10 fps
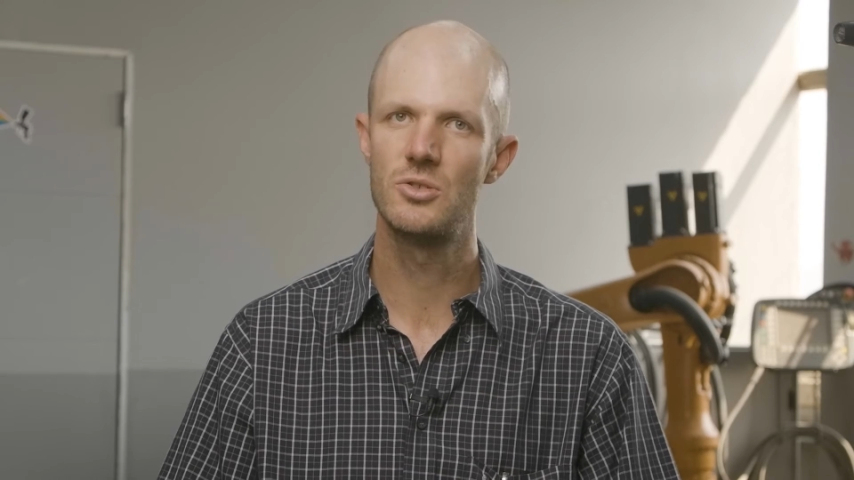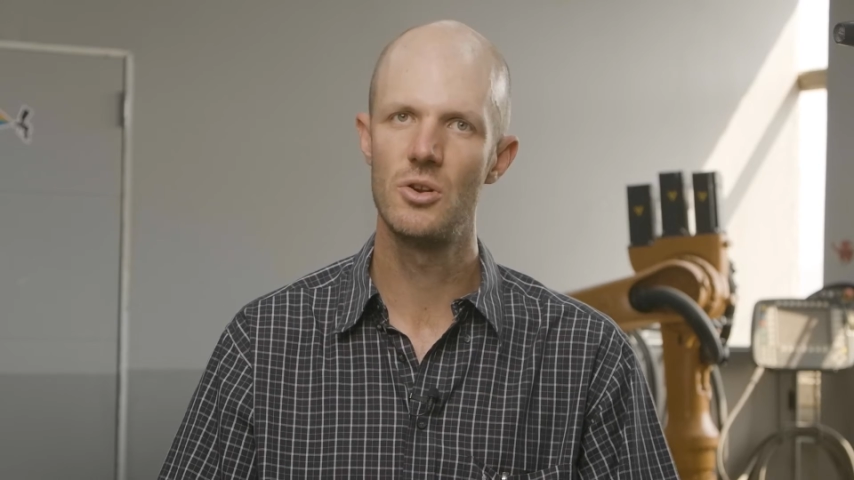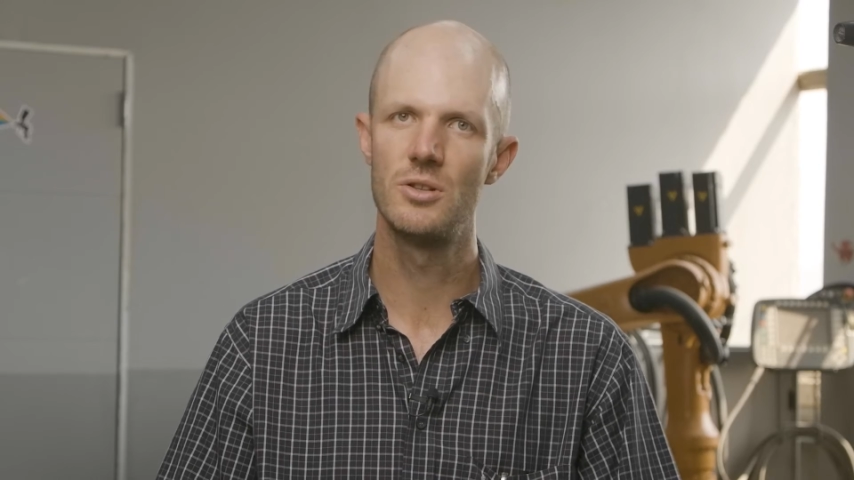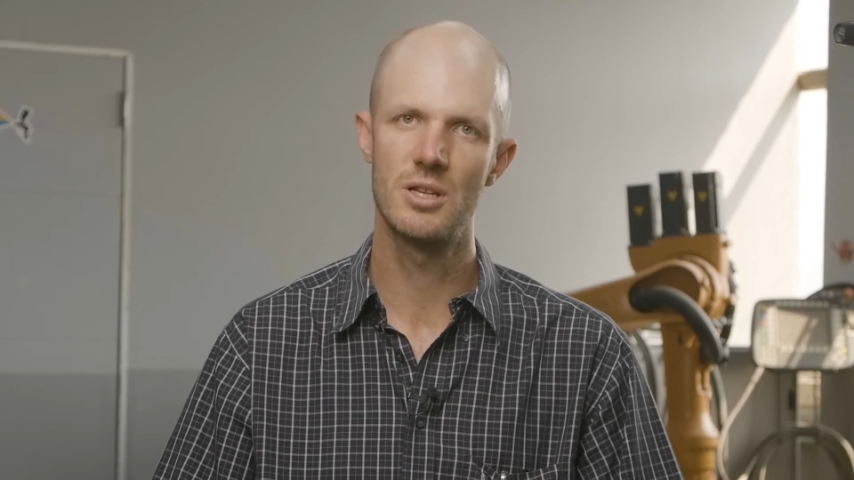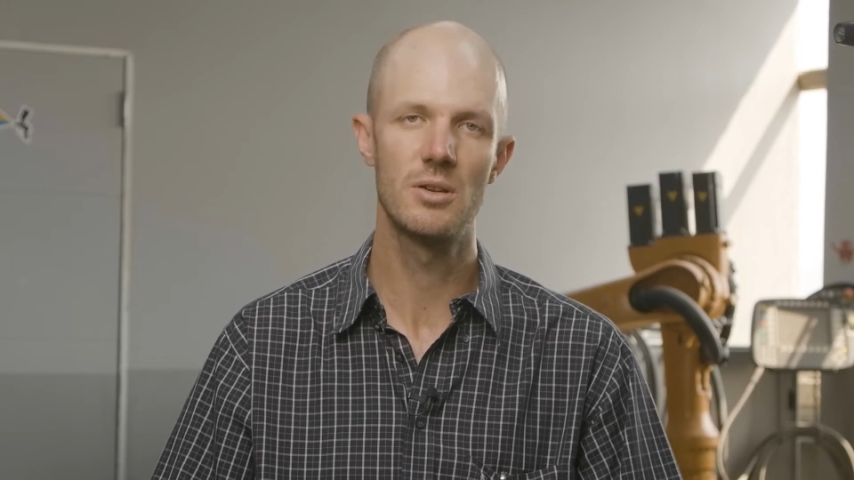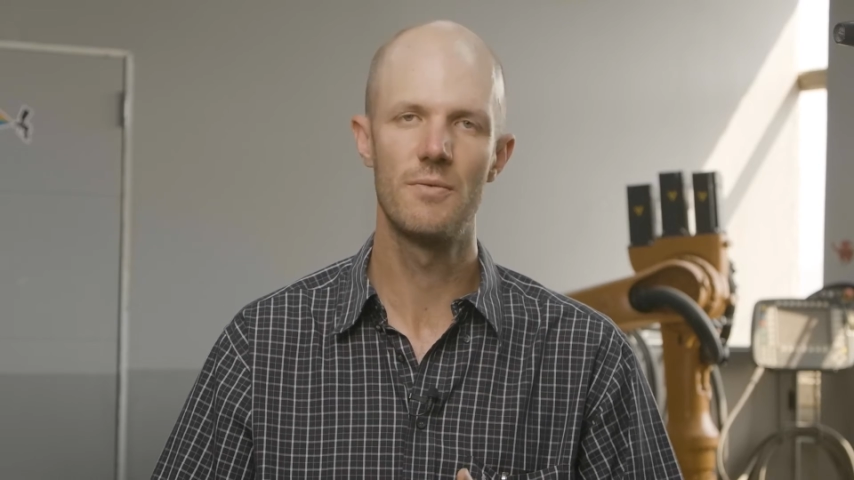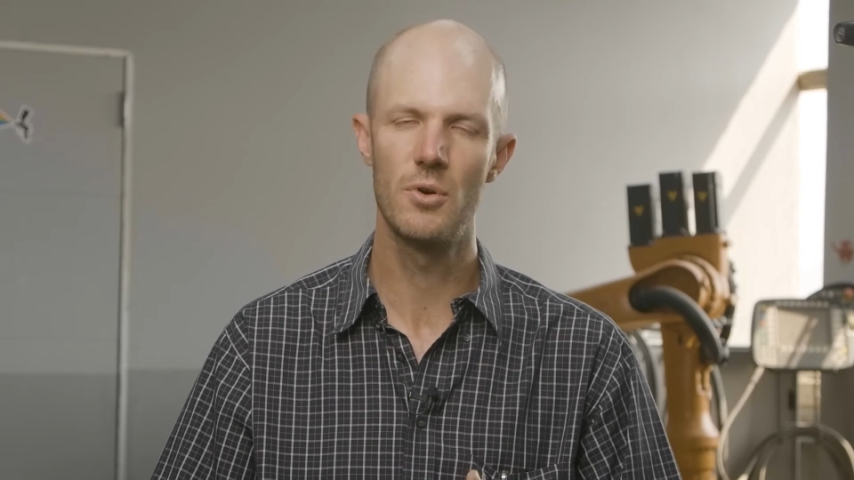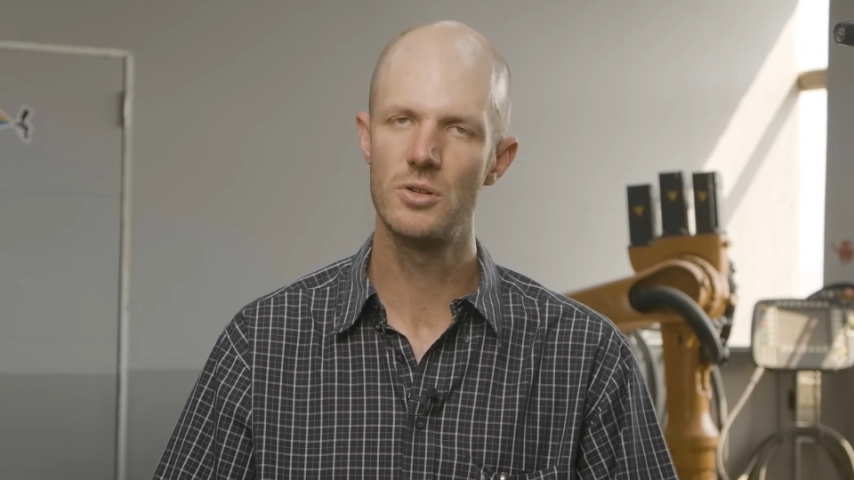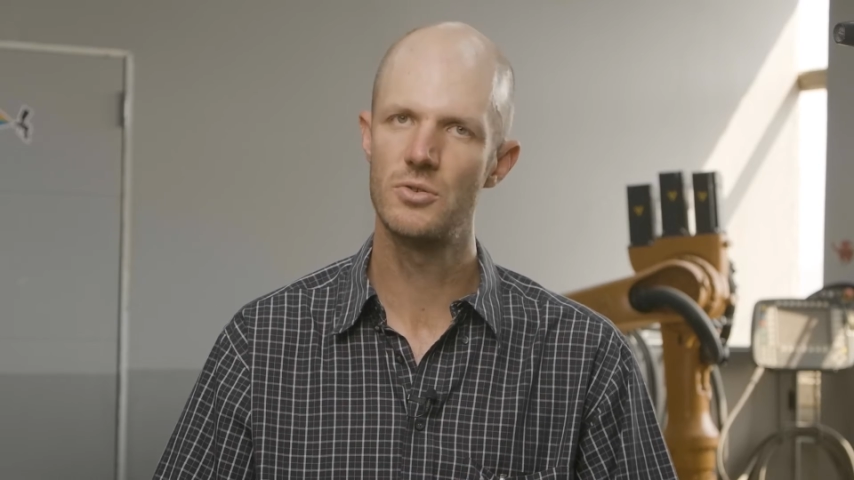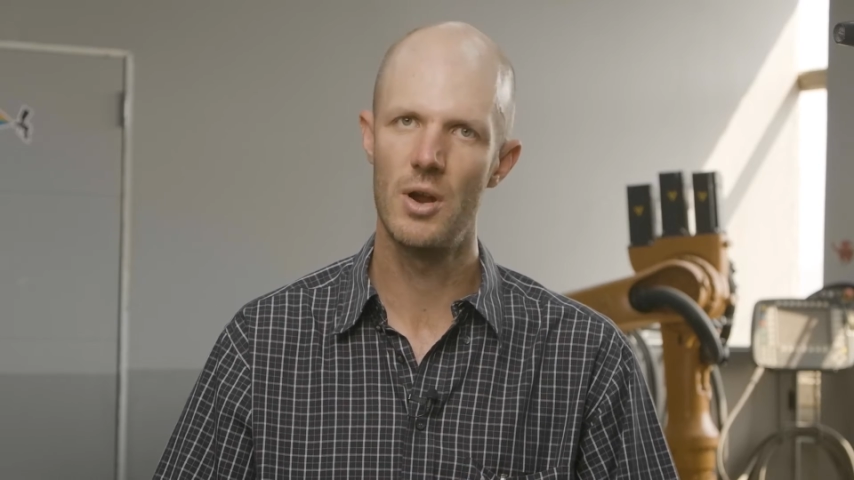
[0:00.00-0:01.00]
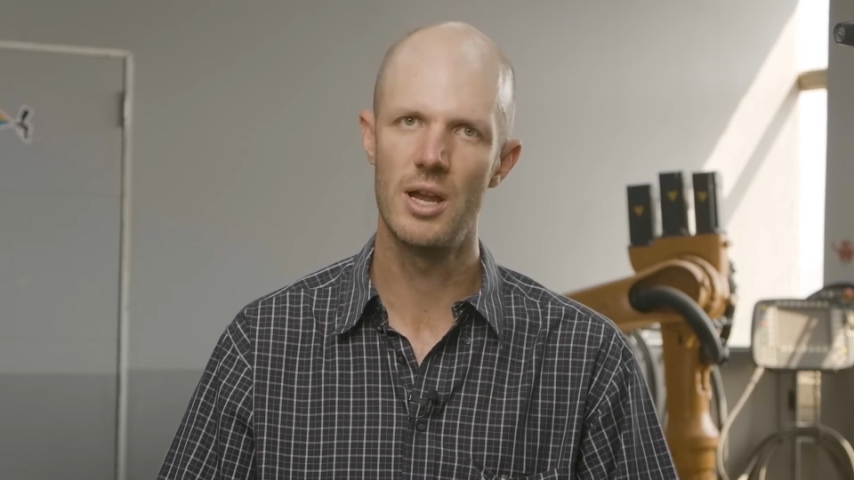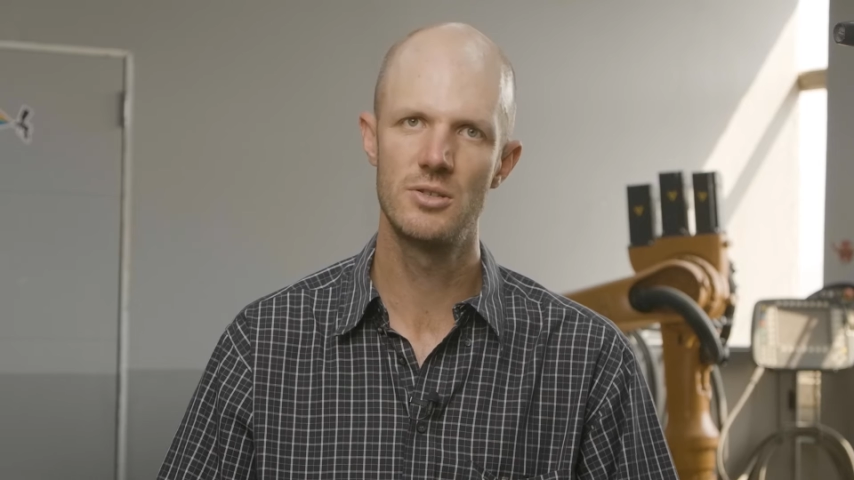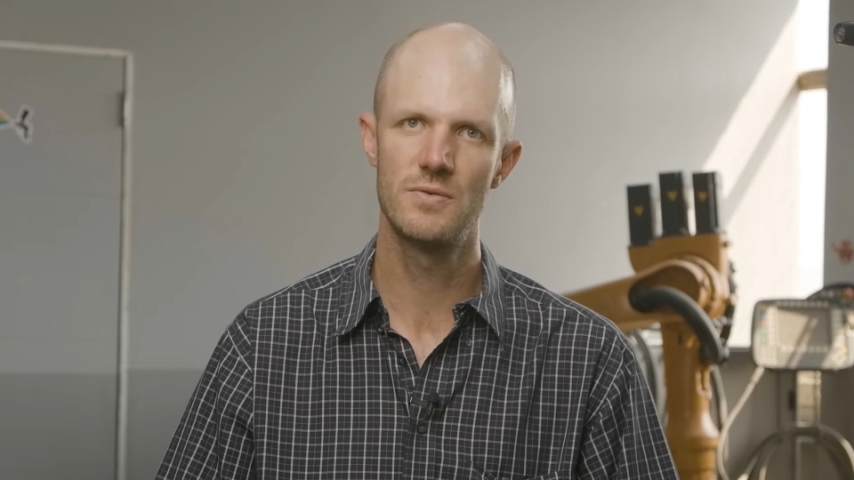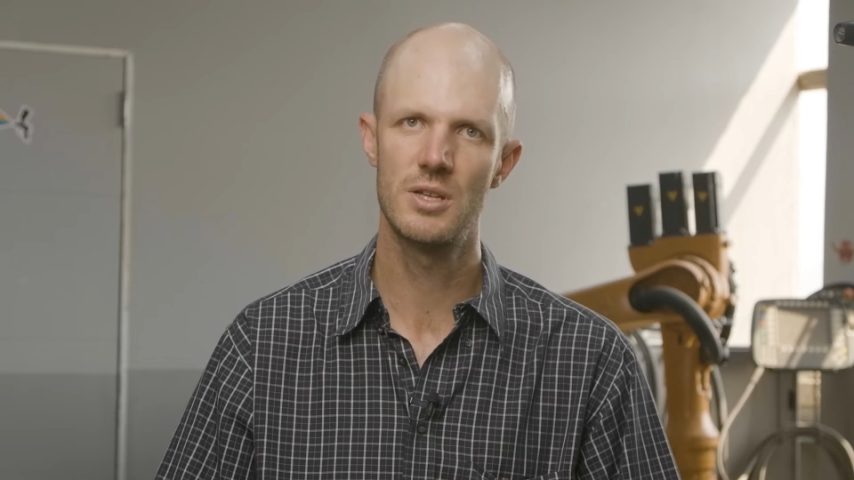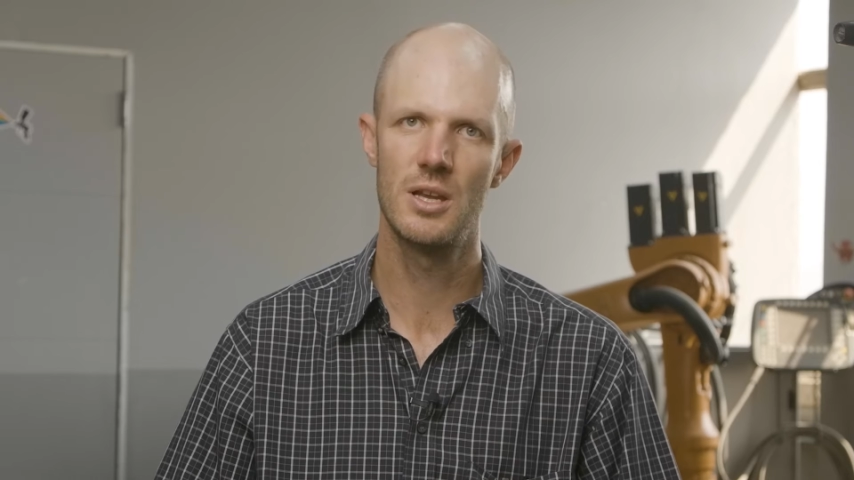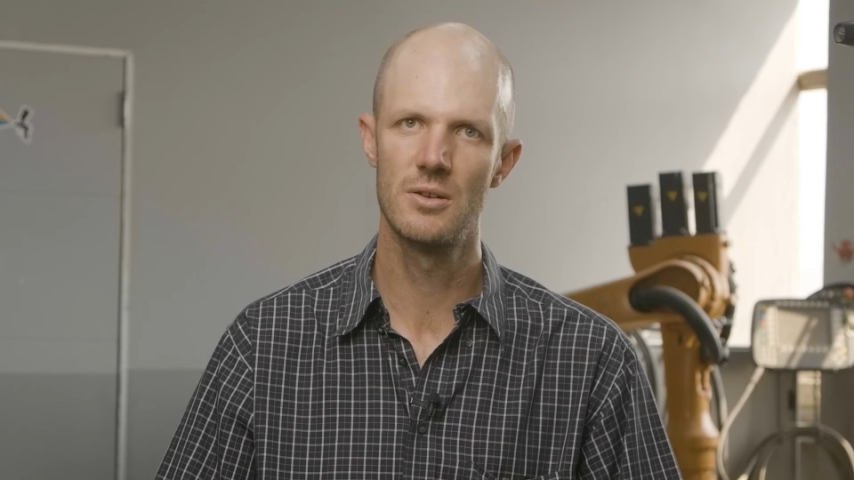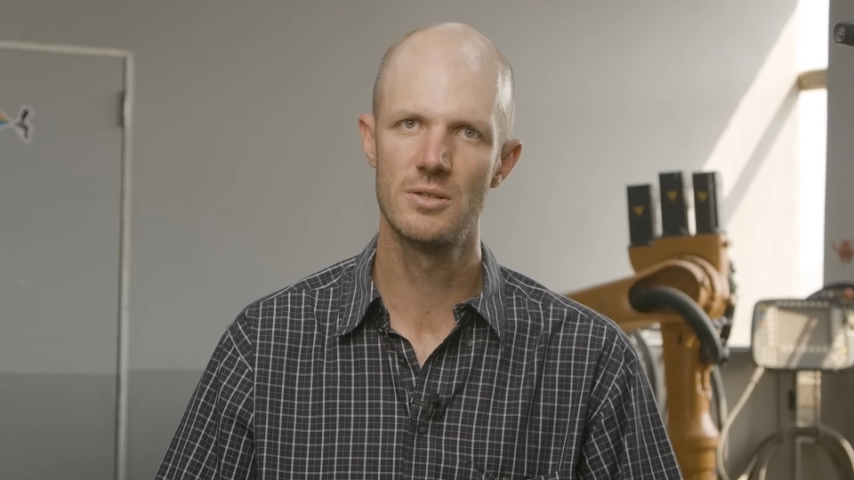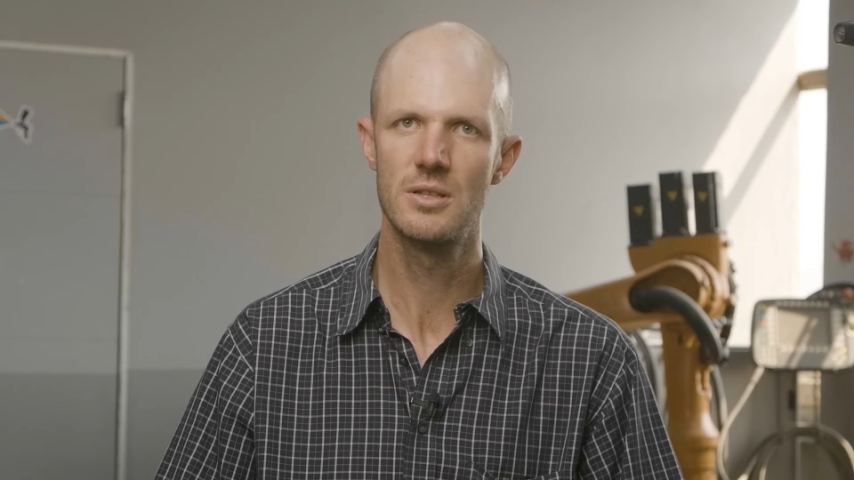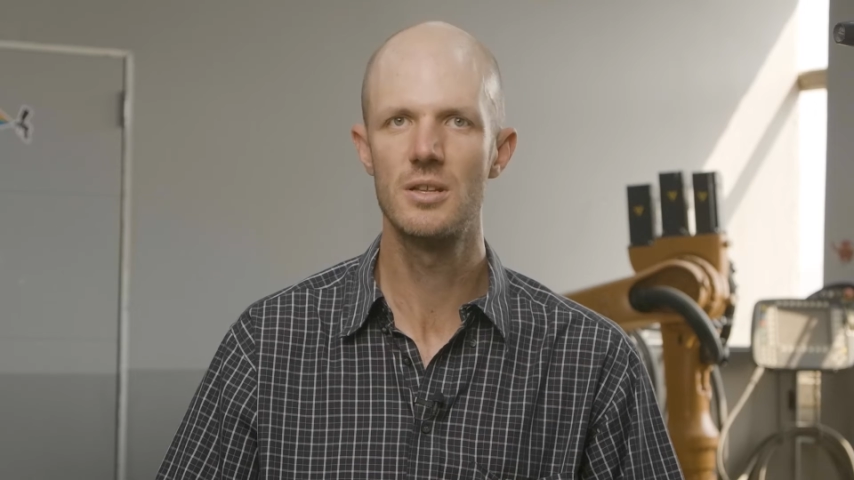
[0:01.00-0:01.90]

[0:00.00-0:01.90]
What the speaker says: students a diverse range of skills.